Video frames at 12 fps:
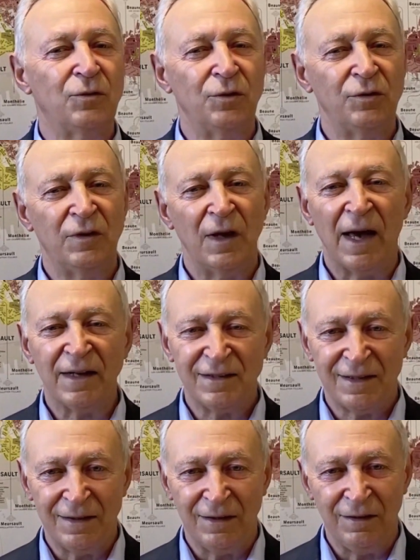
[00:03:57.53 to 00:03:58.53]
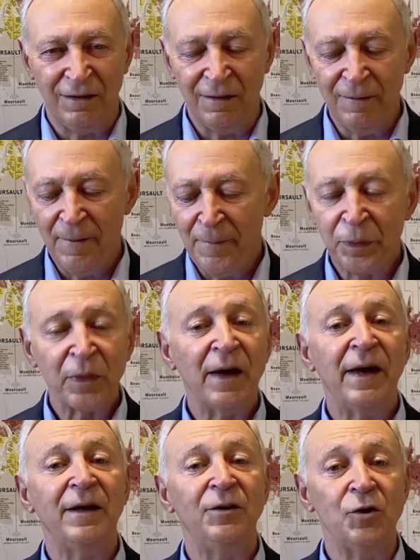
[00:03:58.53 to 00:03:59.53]
good acidity.
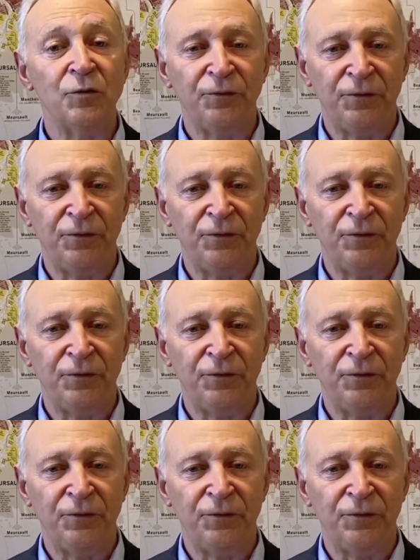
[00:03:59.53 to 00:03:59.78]
And you